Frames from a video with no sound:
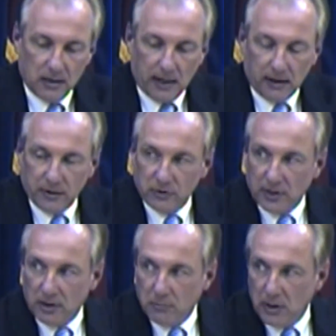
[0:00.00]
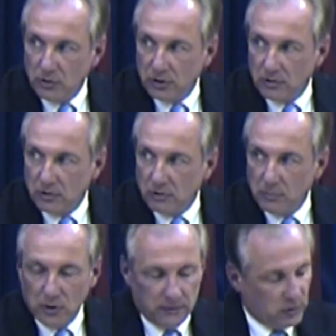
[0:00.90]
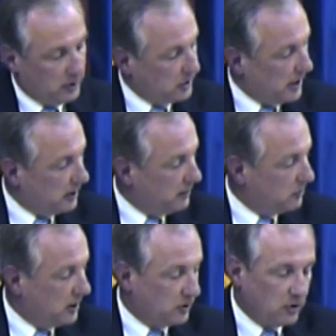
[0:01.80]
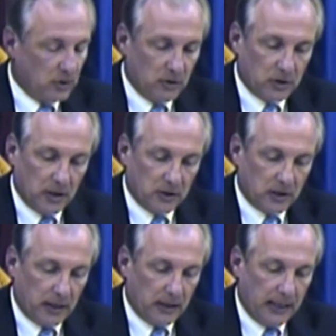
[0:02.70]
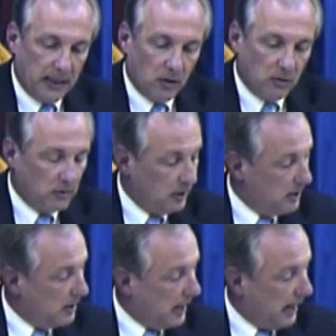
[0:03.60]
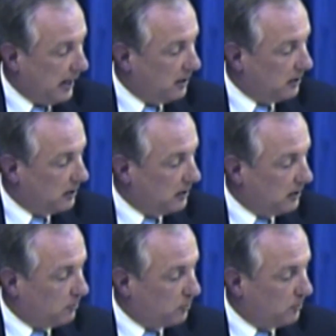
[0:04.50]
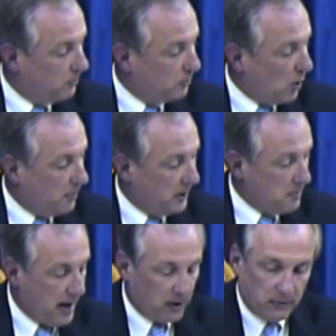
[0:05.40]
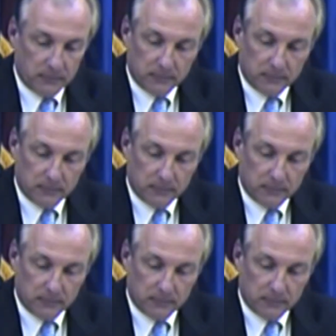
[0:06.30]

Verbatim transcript: I'll entertain a motion to move into executive session to discuss a legal and uh, property matter.